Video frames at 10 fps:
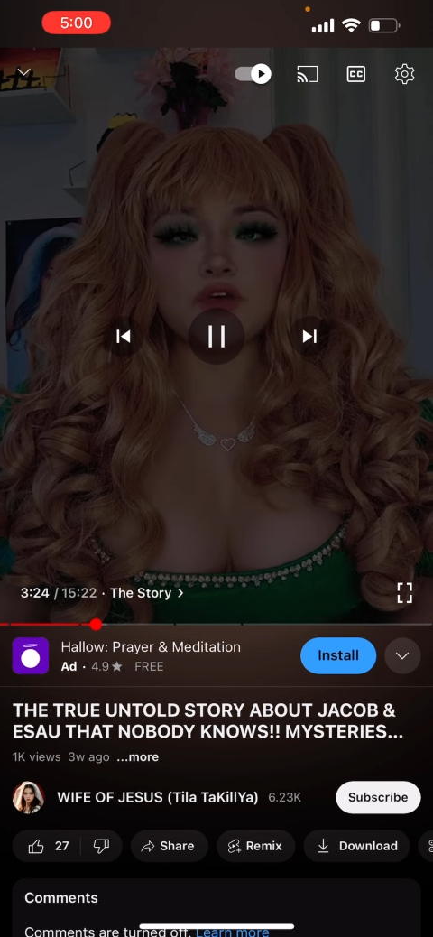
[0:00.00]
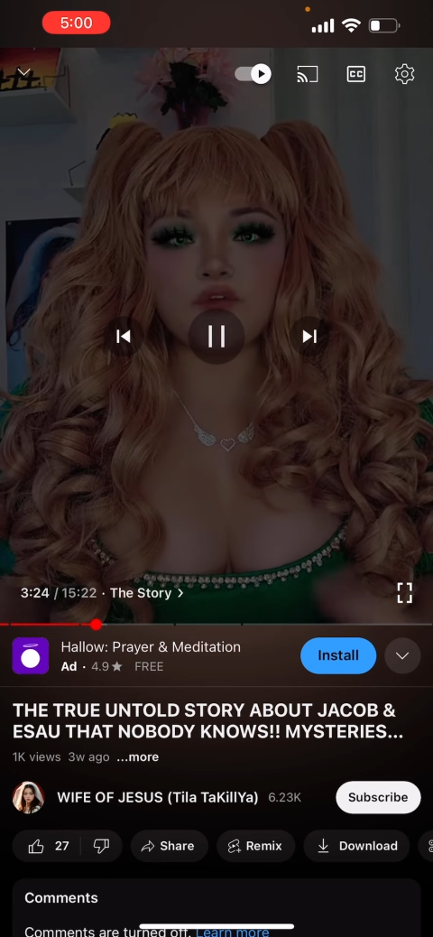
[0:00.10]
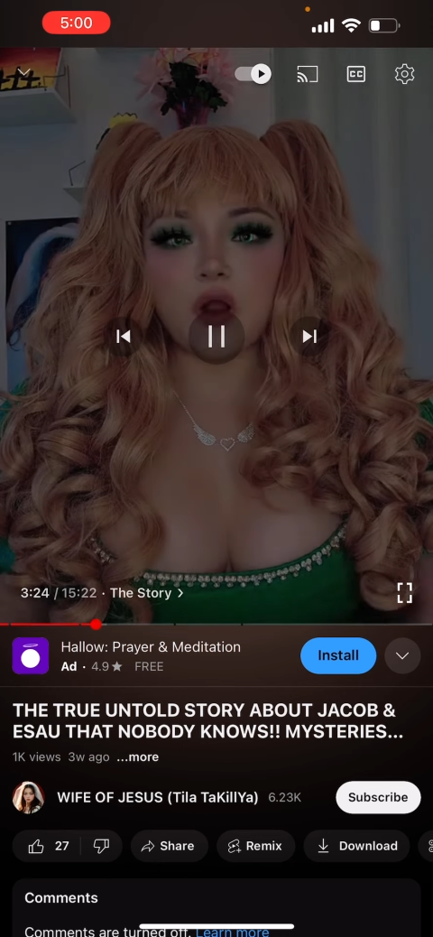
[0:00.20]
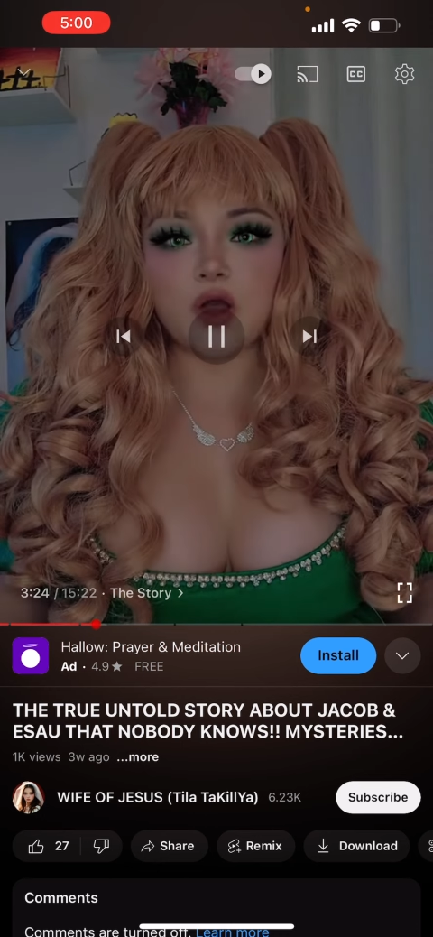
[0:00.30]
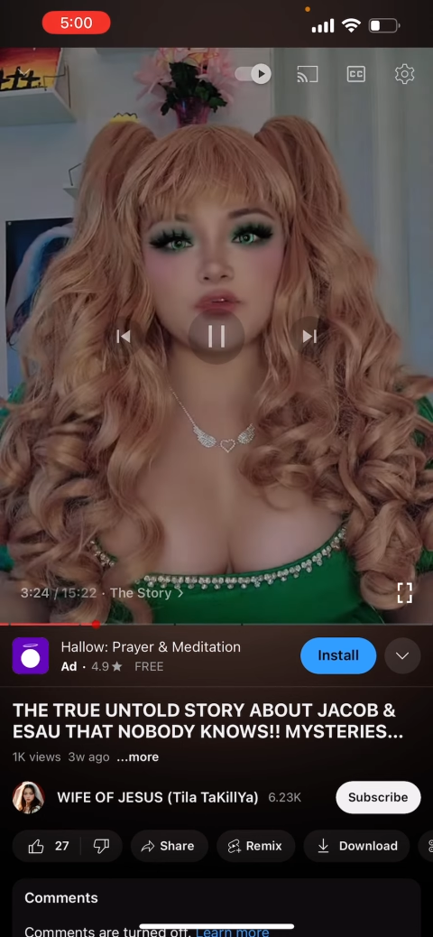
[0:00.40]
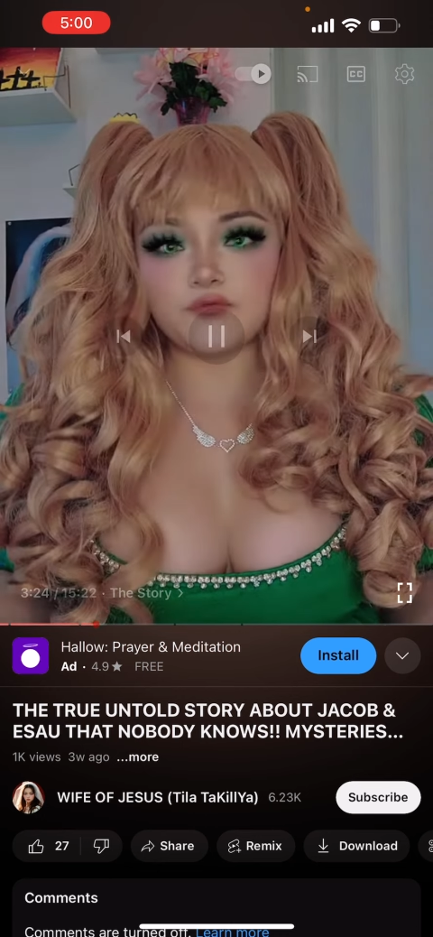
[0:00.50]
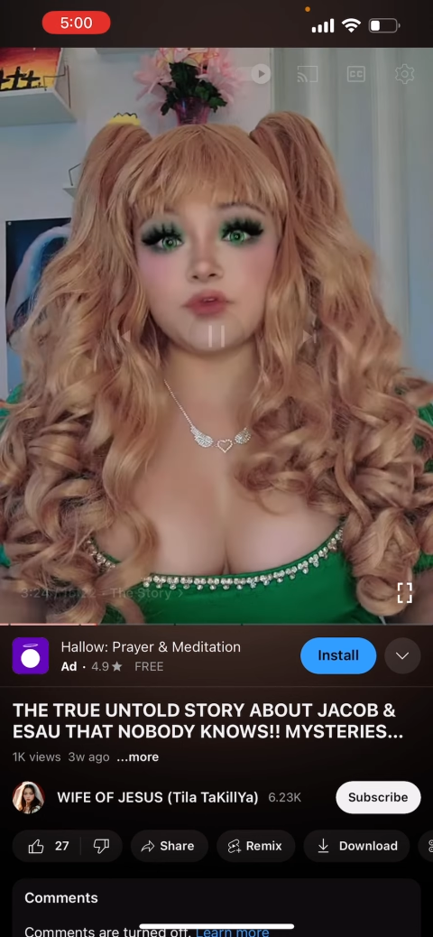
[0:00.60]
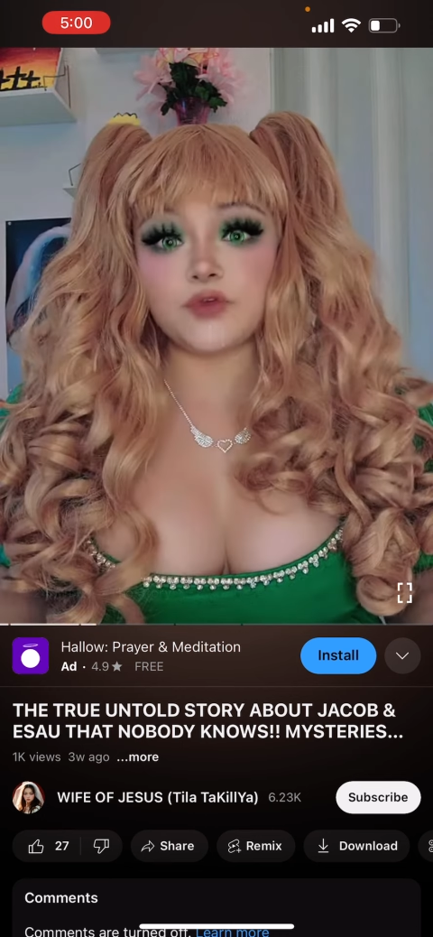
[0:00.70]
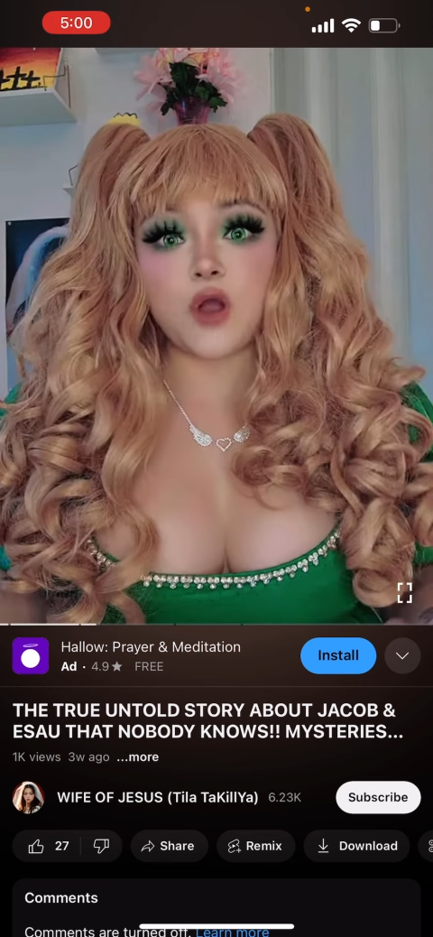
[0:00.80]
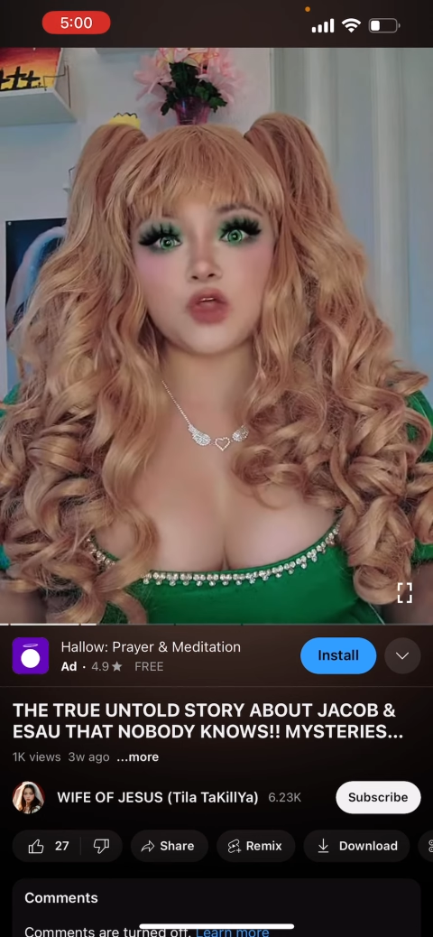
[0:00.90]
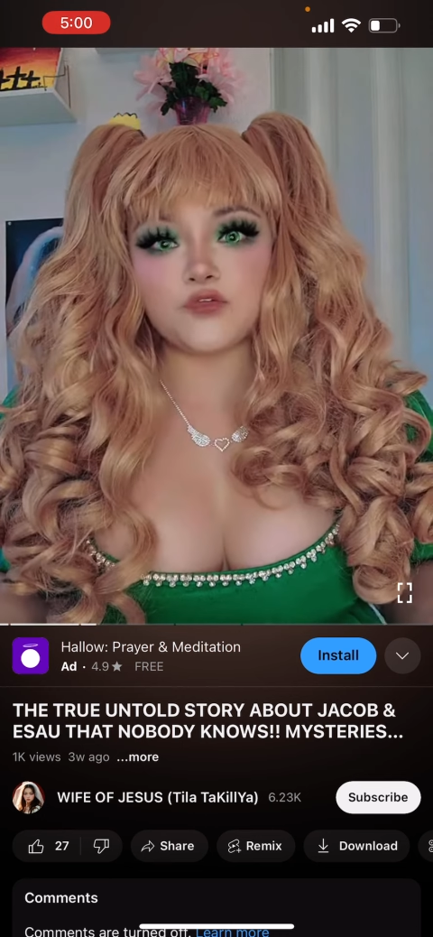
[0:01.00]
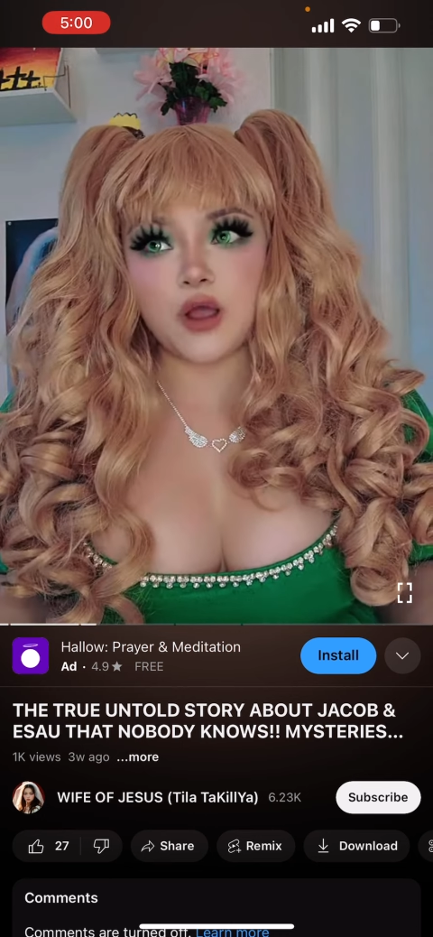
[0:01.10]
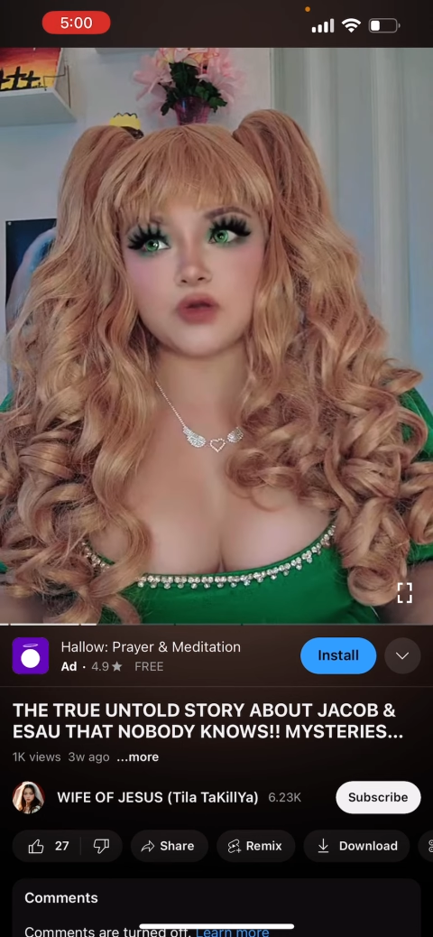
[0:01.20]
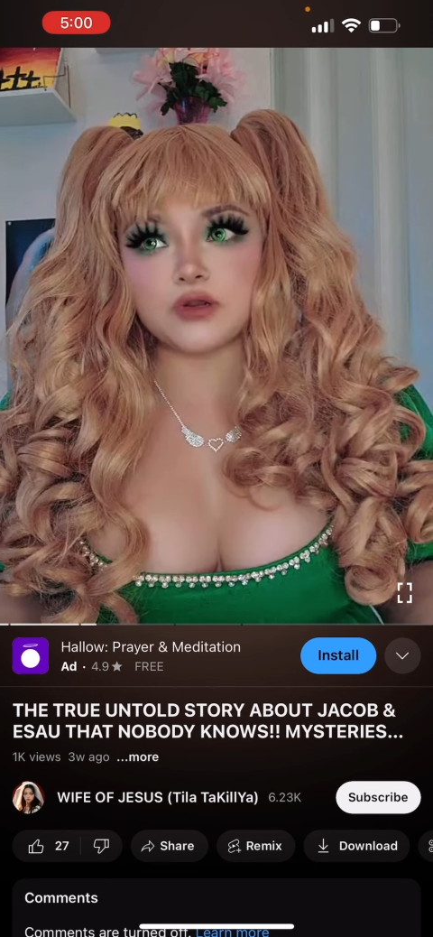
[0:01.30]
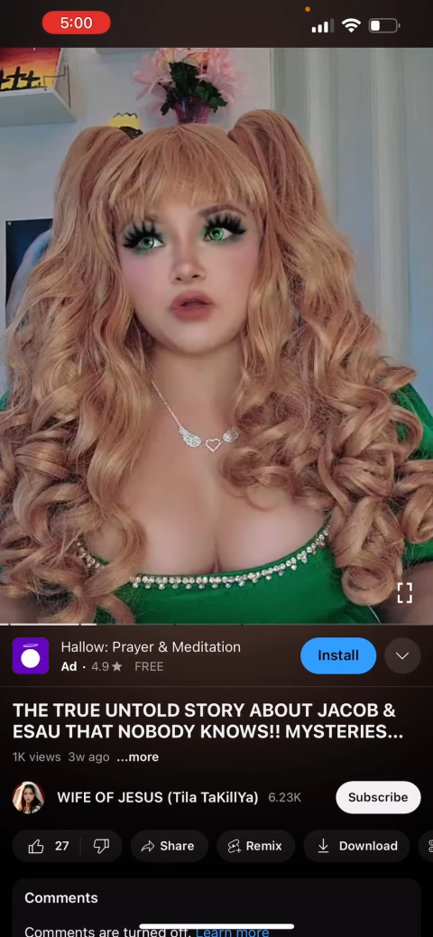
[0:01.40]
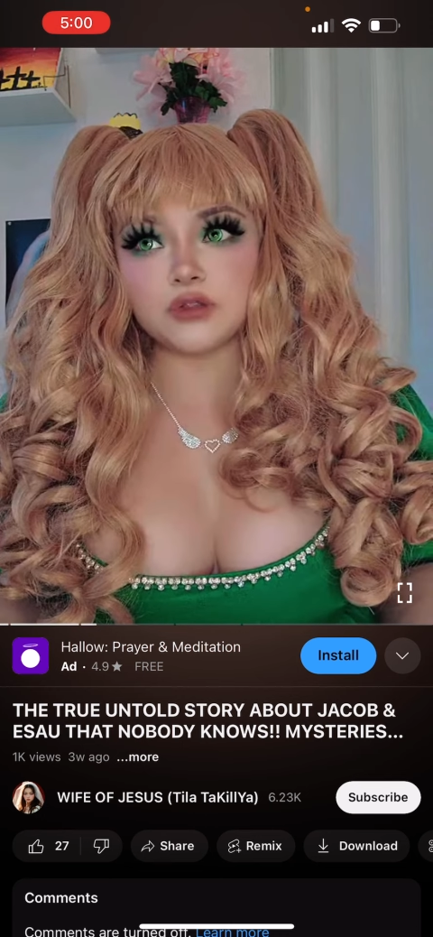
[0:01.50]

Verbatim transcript: the father the father found out